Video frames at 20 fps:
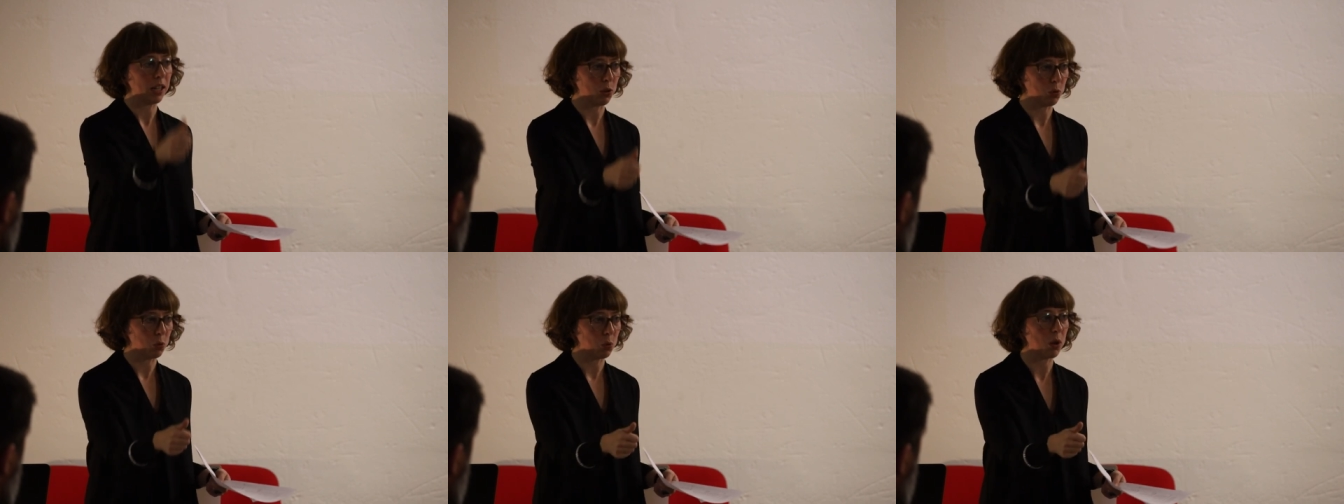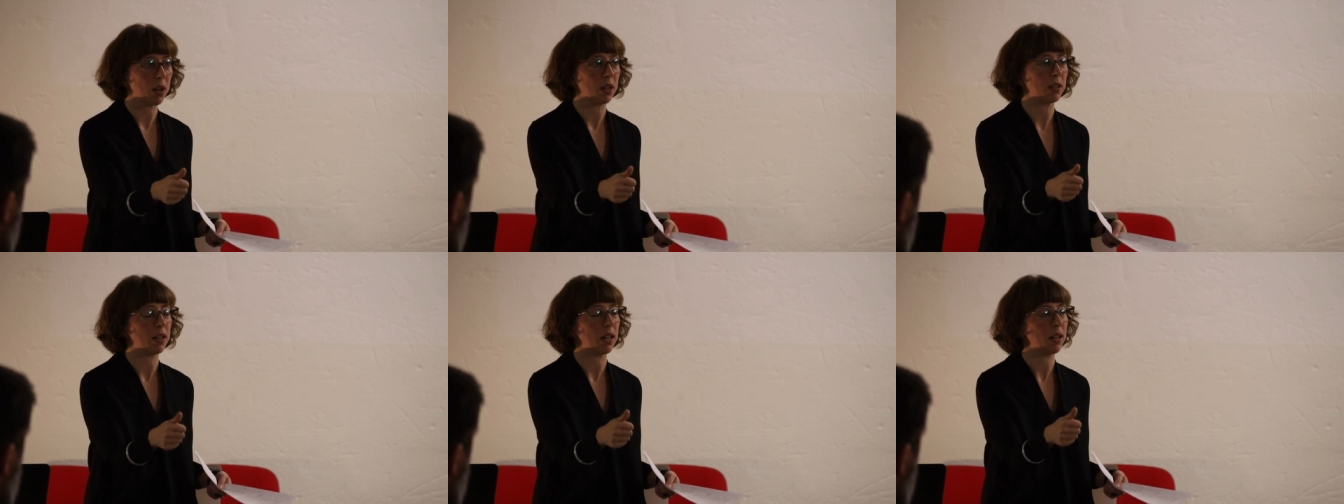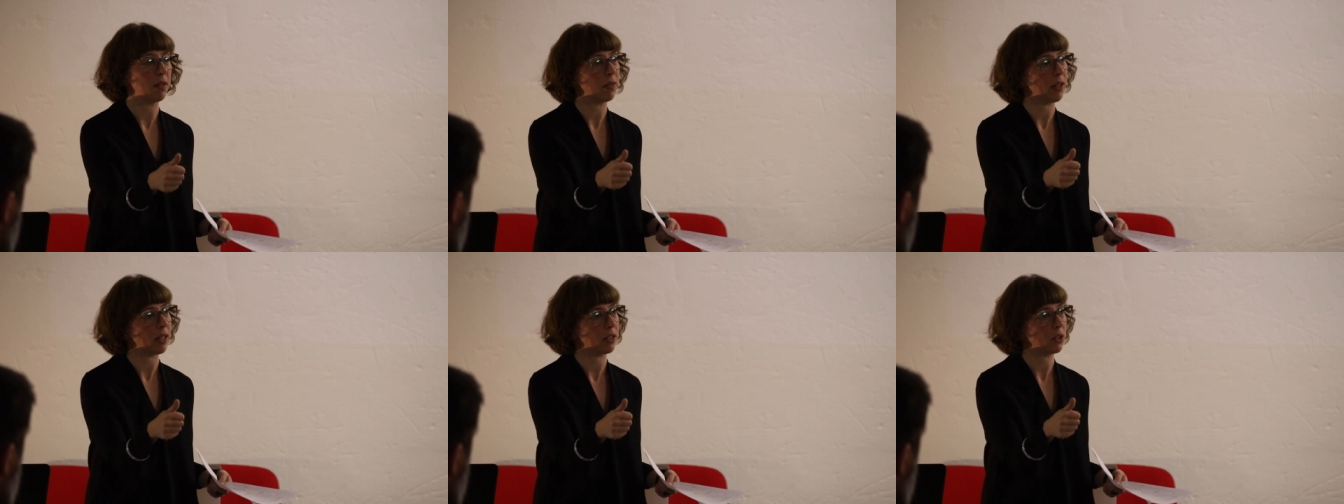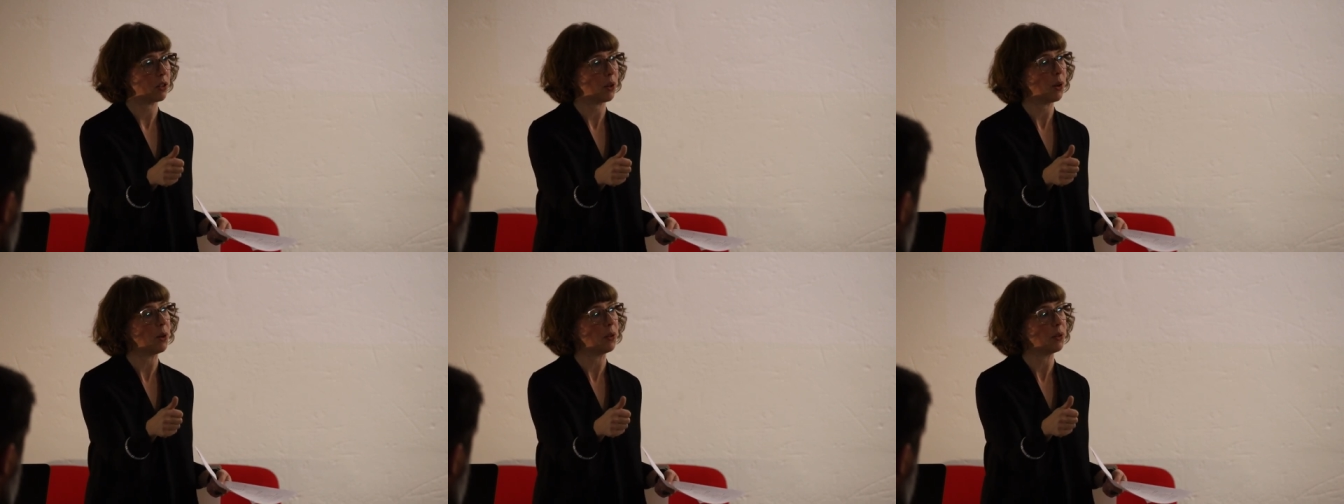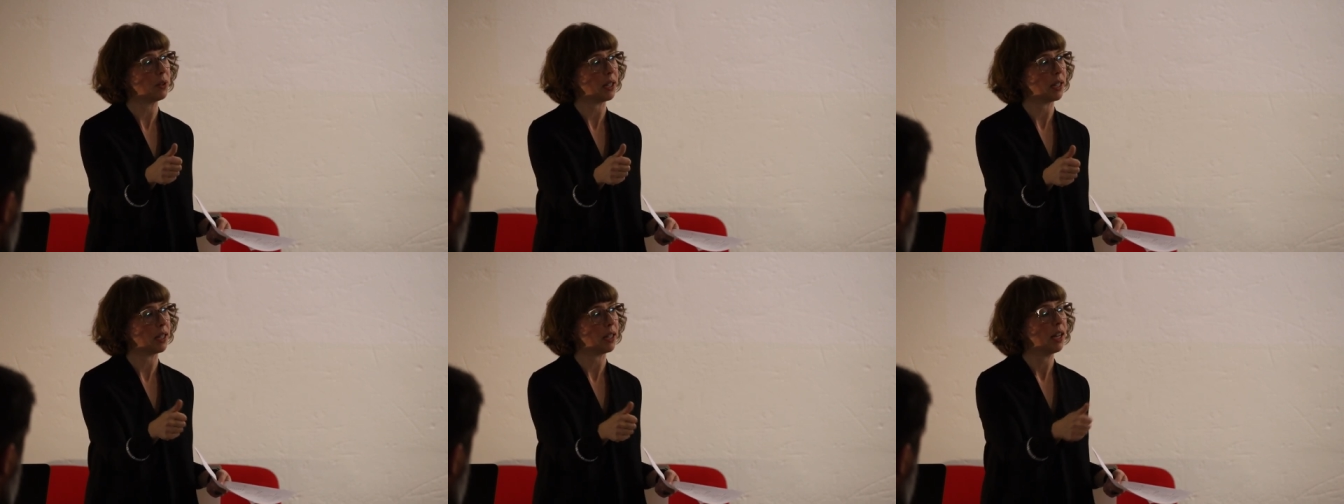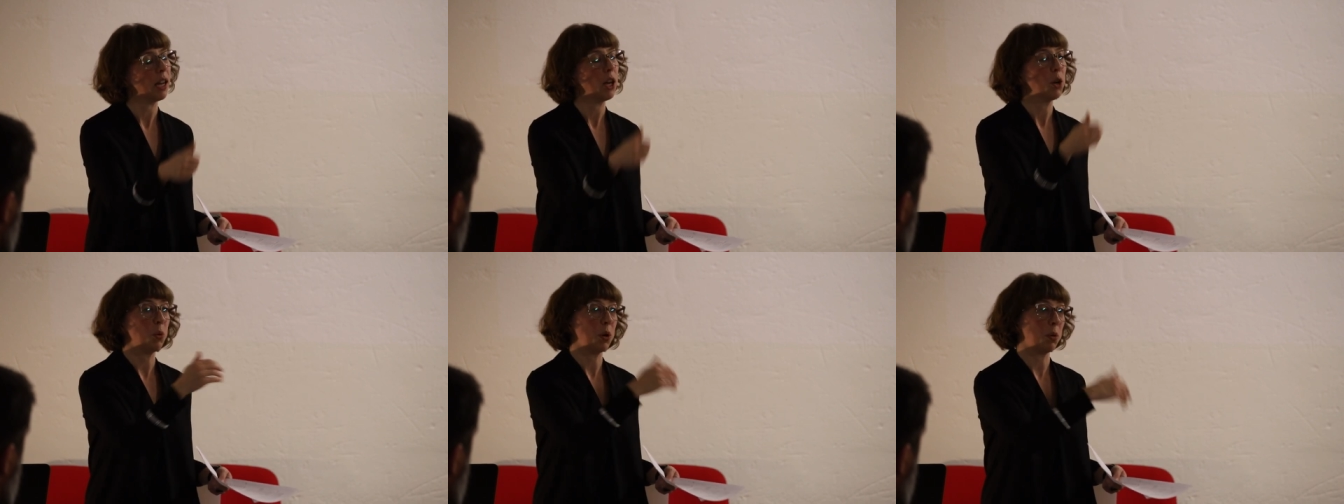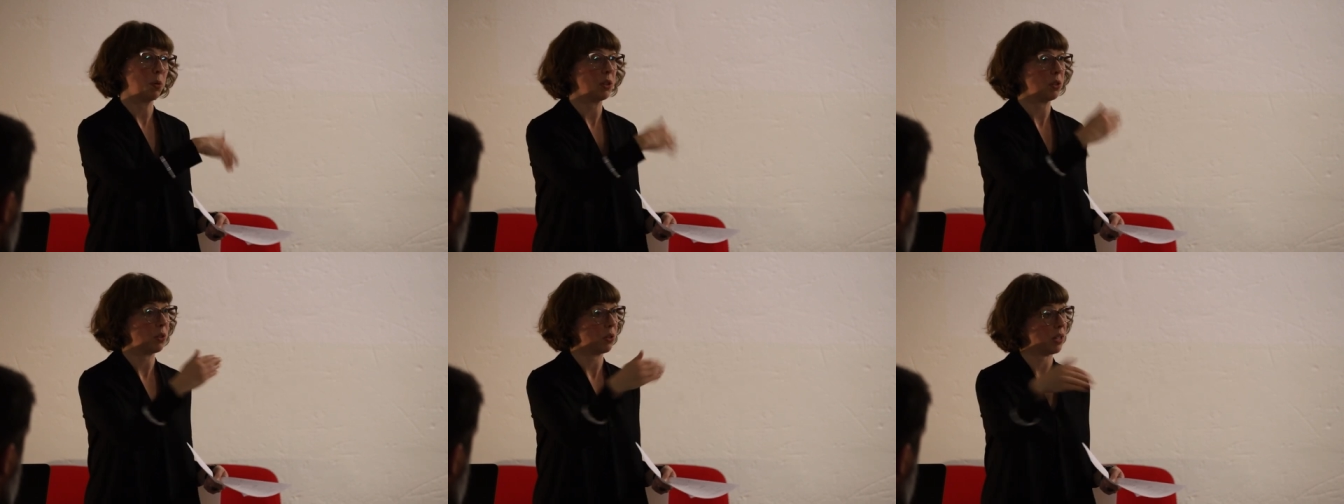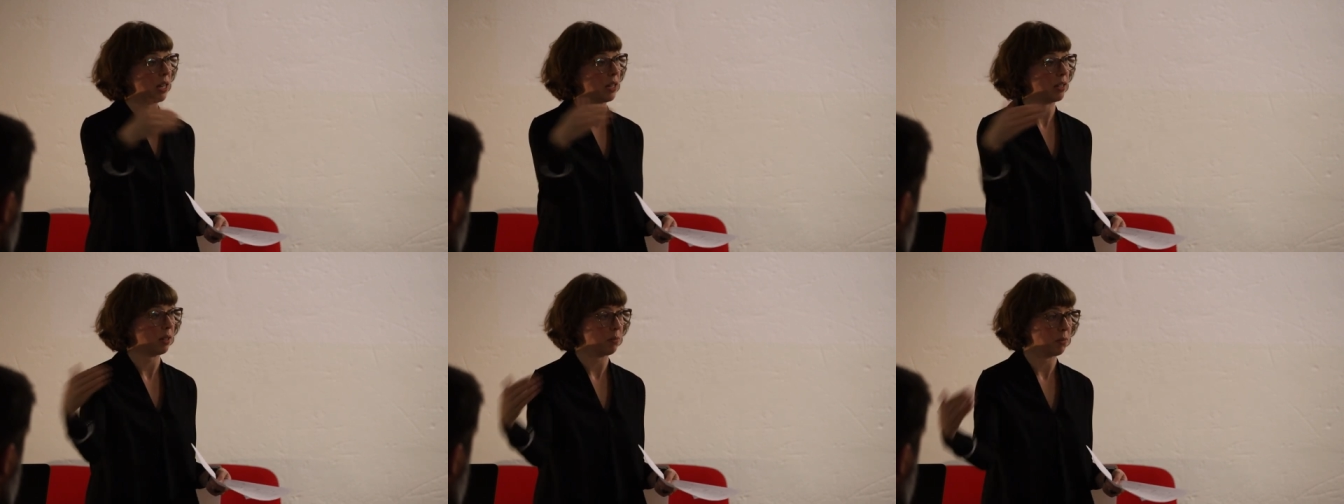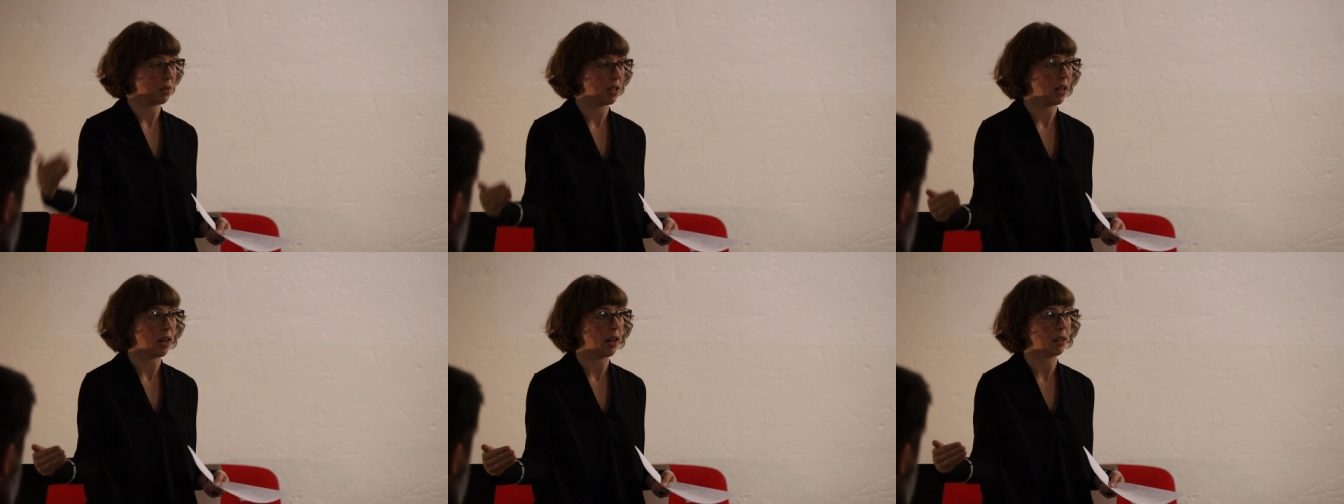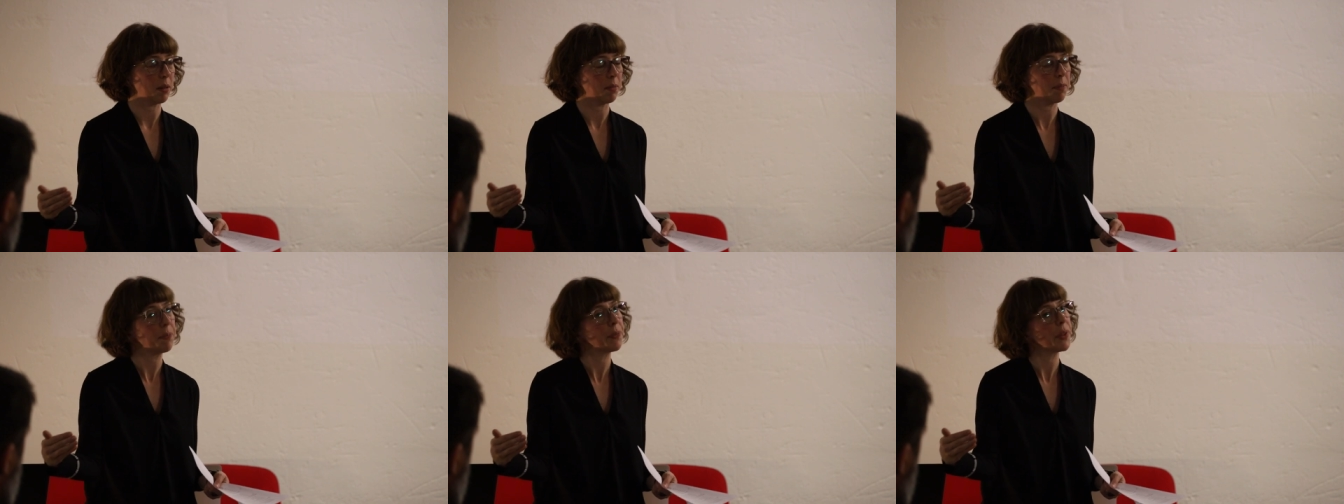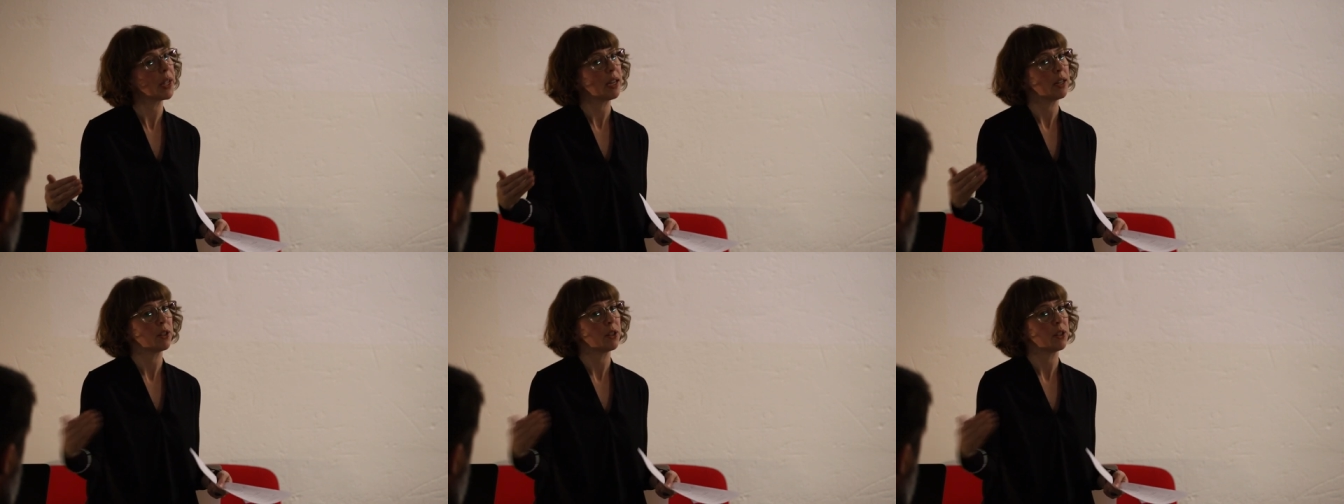in one event only. We want to take some time.